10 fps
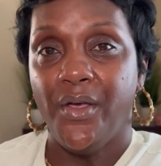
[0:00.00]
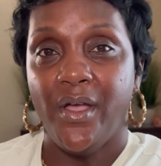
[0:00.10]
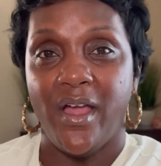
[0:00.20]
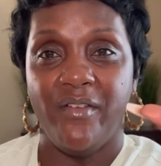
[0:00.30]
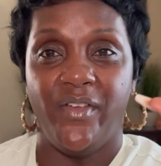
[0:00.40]

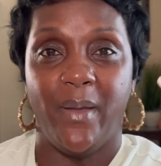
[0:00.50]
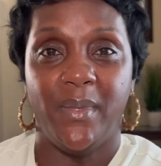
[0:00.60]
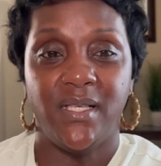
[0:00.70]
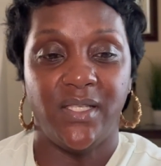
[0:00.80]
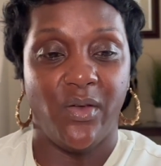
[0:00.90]
All right,
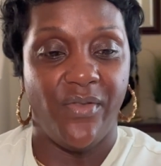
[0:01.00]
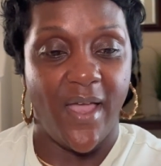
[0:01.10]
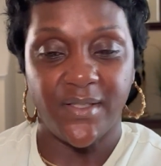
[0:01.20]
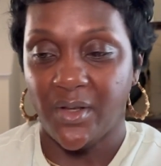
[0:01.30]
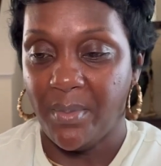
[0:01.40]
family, so
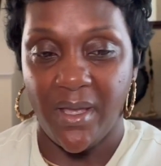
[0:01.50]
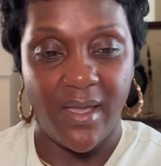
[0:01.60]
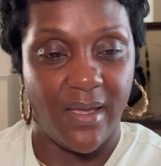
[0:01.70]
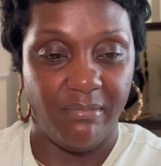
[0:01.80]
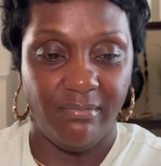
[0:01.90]
that's going to be
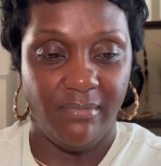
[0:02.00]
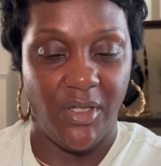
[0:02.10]
it.